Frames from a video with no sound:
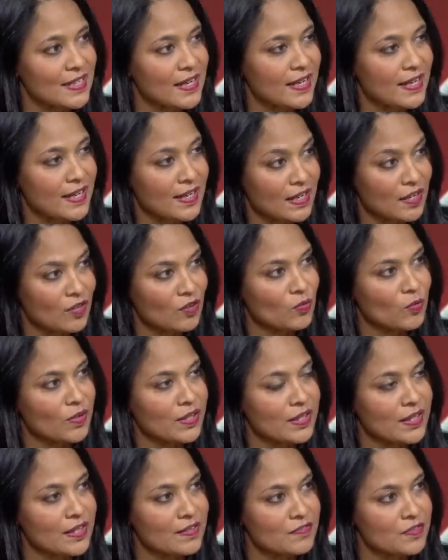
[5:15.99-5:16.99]
along with
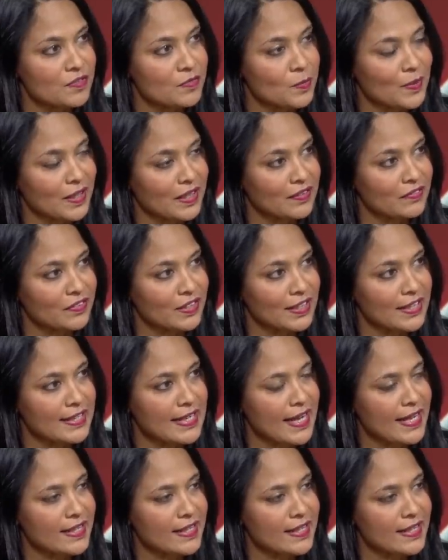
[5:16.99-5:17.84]
the Governor of the Bank of England